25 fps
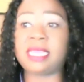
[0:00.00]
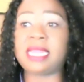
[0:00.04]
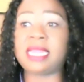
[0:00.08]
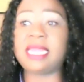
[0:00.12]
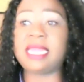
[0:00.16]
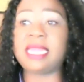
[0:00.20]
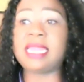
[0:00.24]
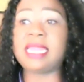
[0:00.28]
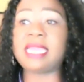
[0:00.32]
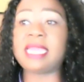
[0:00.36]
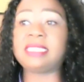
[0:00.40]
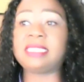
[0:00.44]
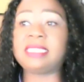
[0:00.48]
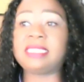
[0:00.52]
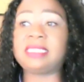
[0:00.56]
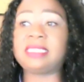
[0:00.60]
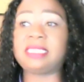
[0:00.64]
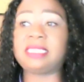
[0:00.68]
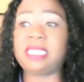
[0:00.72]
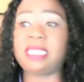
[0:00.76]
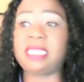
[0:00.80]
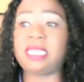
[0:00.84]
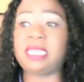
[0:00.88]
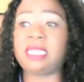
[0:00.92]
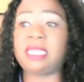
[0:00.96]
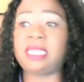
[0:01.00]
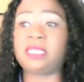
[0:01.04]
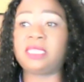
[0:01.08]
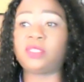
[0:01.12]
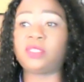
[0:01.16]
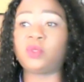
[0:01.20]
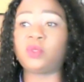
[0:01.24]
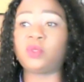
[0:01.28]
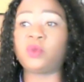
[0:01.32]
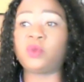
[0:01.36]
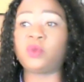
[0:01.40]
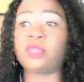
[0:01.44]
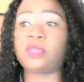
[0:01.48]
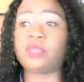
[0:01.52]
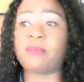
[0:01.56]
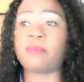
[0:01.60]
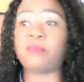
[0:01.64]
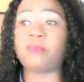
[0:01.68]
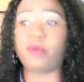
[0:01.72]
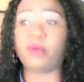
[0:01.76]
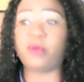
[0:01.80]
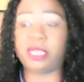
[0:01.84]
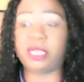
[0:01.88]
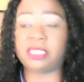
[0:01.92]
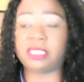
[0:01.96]
Let's stick to the
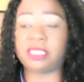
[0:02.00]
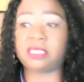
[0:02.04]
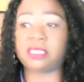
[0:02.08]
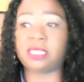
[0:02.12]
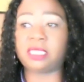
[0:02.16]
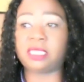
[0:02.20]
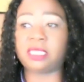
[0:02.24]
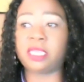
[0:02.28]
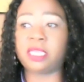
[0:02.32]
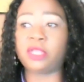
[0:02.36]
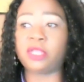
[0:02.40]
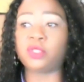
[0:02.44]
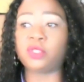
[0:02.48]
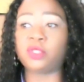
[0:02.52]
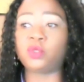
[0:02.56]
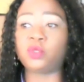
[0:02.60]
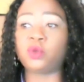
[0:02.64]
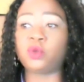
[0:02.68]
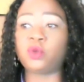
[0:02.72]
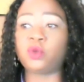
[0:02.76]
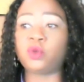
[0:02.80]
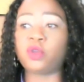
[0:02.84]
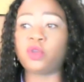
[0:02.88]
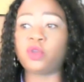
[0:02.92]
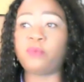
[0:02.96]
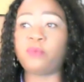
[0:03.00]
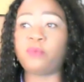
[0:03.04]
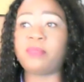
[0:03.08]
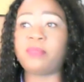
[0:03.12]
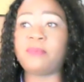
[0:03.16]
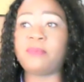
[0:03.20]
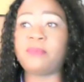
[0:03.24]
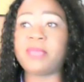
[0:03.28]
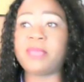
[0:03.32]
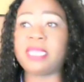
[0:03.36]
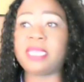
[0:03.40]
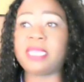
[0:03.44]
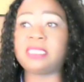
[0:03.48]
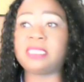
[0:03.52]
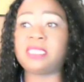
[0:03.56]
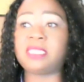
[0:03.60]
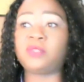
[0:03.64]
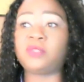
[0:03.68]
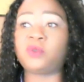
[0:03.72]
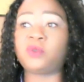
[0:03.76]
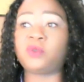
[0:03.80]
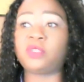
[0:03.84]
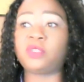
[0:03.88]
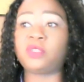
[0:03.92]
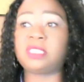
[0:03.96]
point. Do not be petty, do not